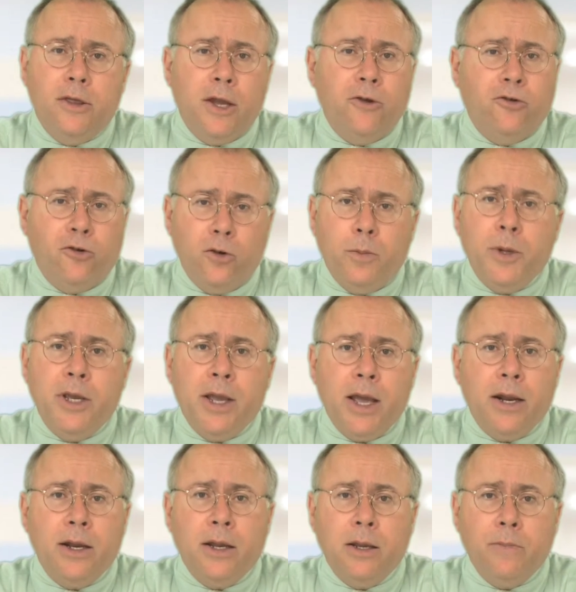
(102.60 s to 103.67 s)
they should be
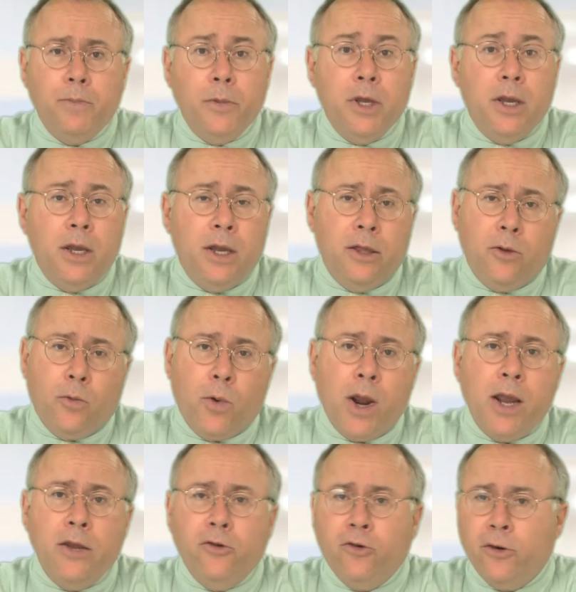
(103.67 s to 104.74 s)
getting in the
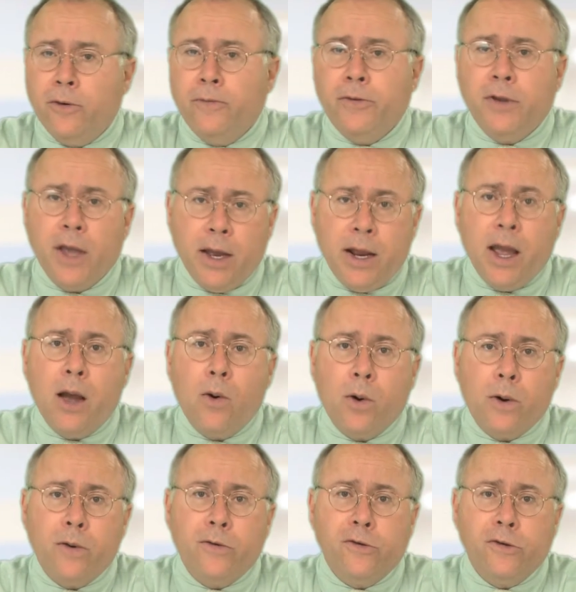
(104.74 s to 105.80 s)
range of 10
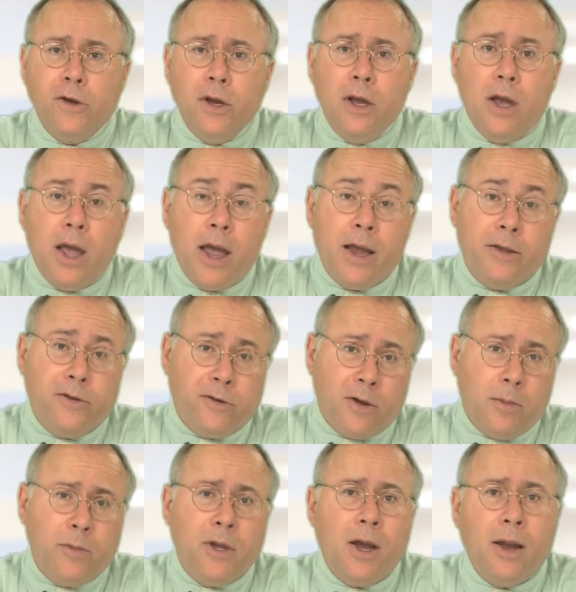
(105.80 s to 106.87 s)
hours and
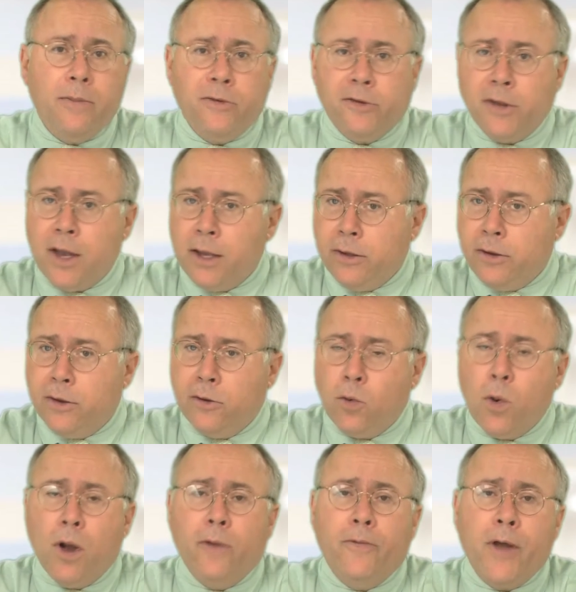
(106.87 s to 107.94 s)
sometimes 10 to
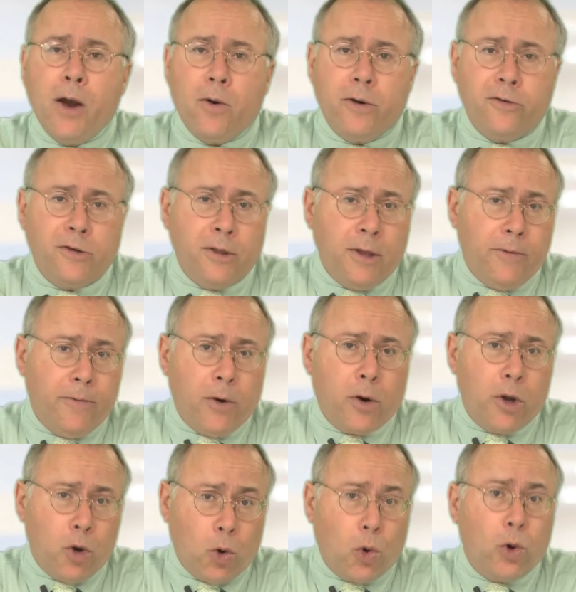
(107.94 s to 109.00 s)
12 hours in the
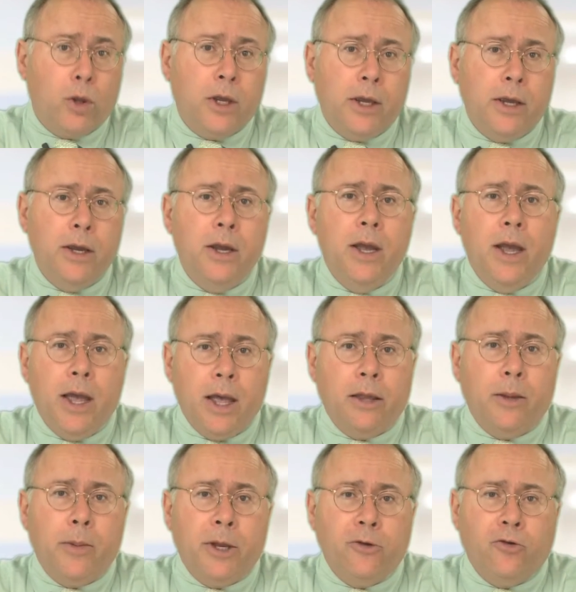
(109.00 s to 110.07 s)
very early
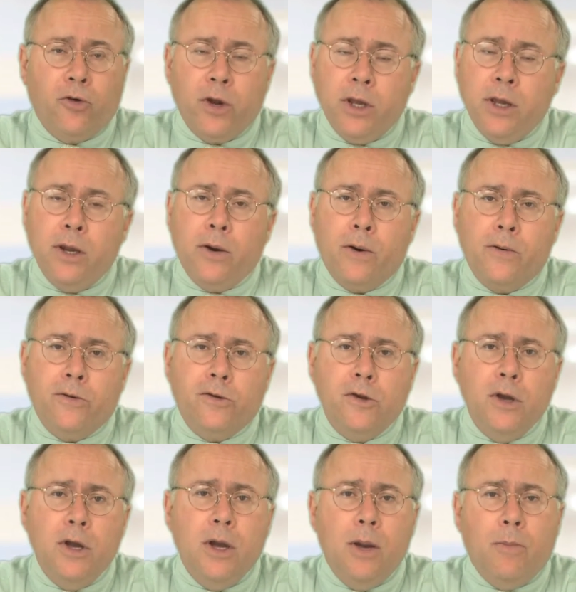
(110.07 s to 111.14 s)
elementary years.
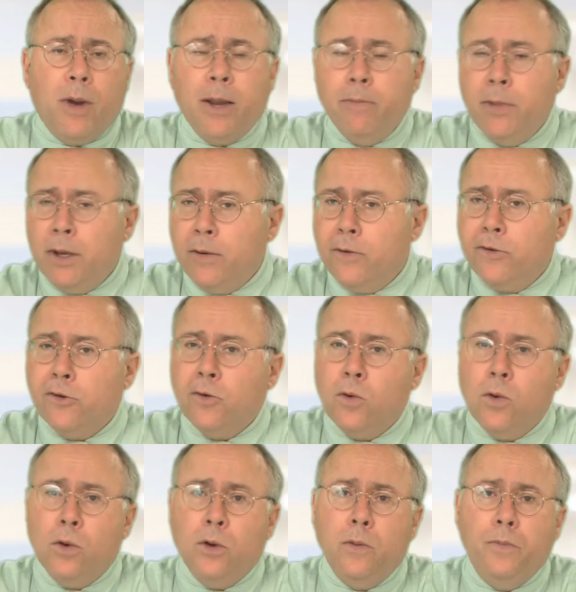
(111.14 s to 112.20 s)
By middle
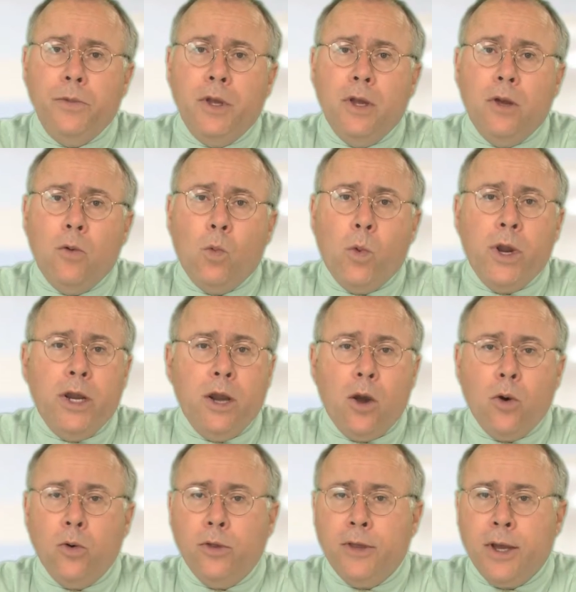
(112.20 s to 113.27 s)
school, we
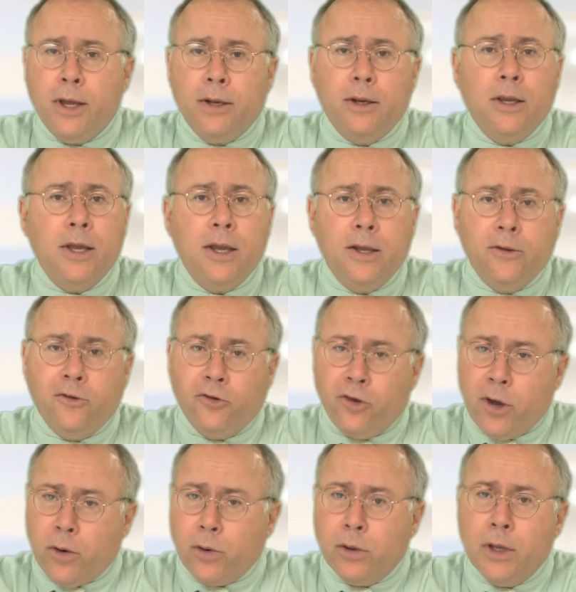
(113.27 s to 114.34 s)
know that kids
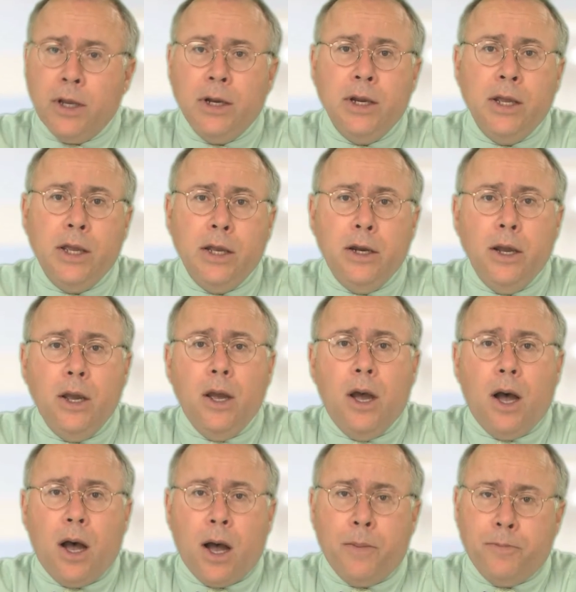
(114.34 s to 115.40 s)
generally need
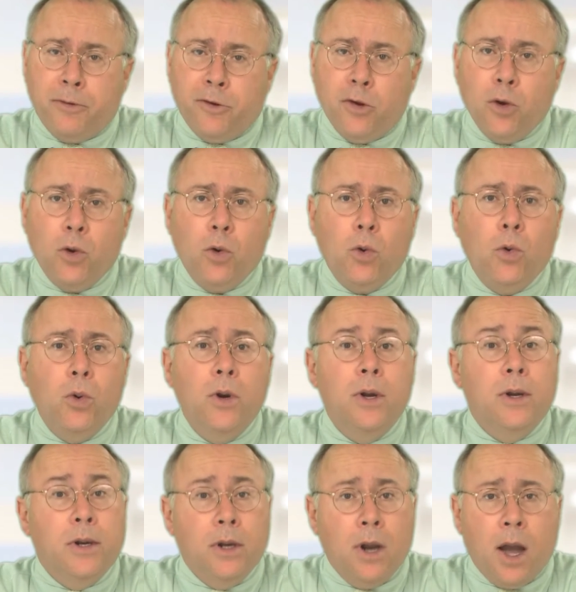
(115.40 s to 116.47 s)
up to
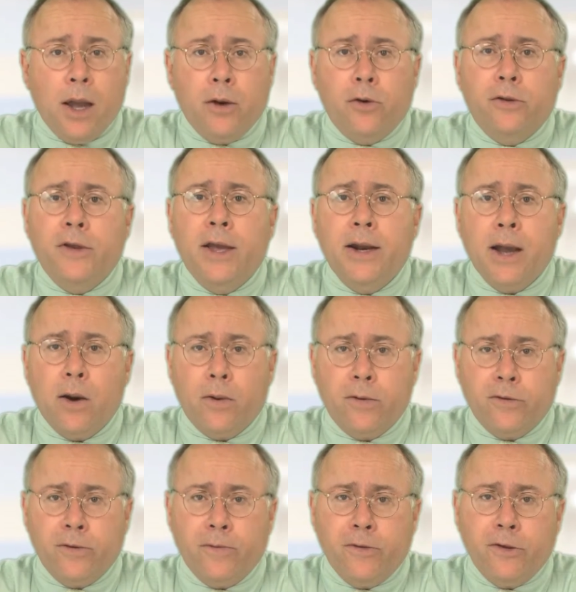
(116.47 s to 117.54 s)
nine or 10
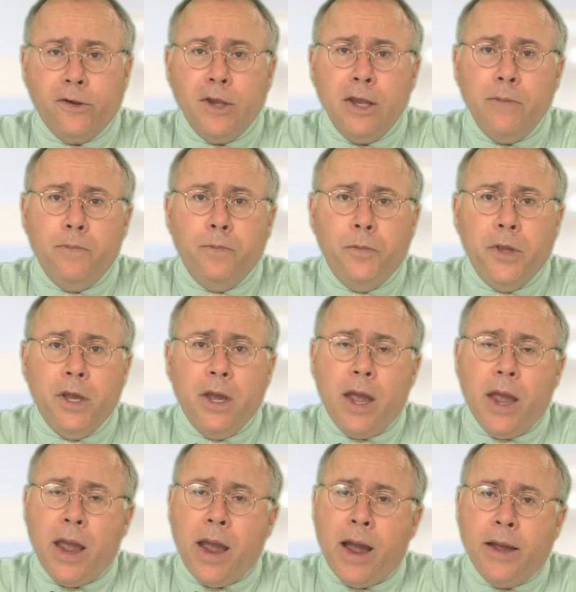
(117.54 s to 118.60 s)
hours of sleep,
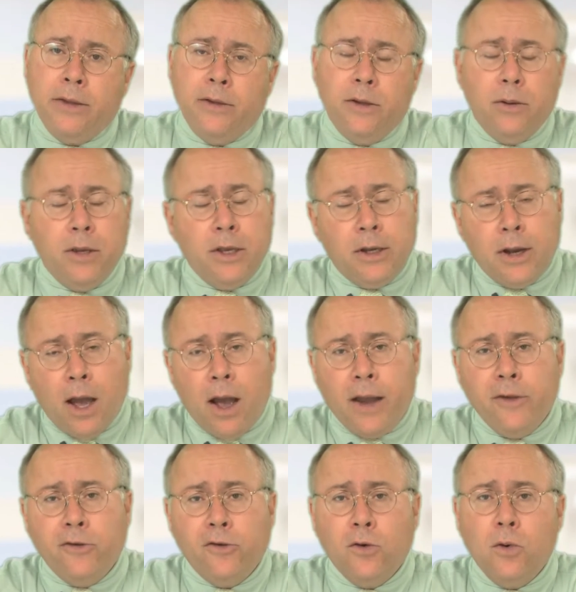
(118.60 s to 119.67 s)
and in
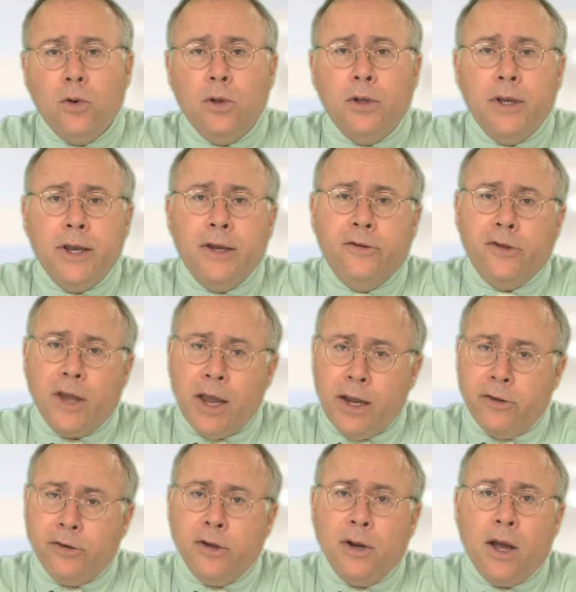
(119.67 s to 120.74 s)
high school, it's
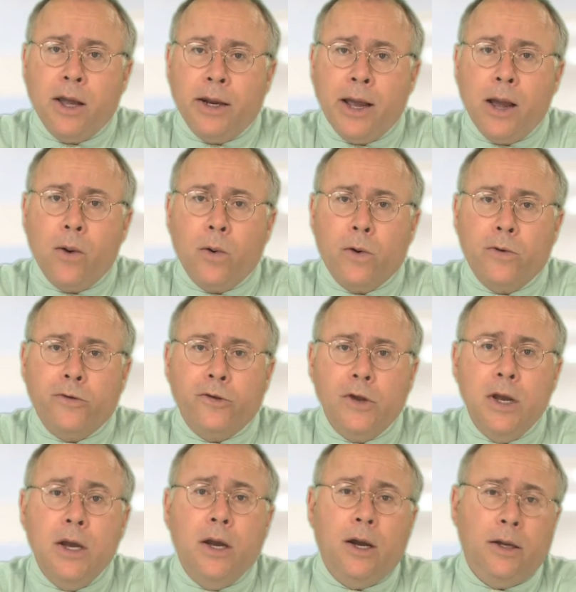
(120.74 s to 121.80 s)
eight to nine hours.
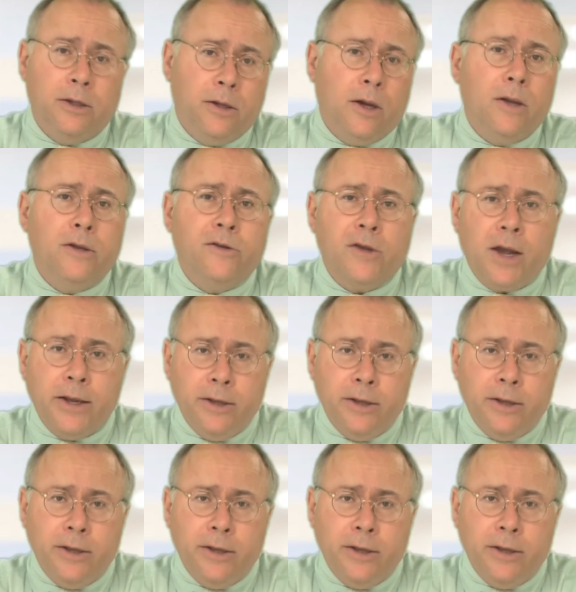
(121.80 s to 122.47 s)
Adults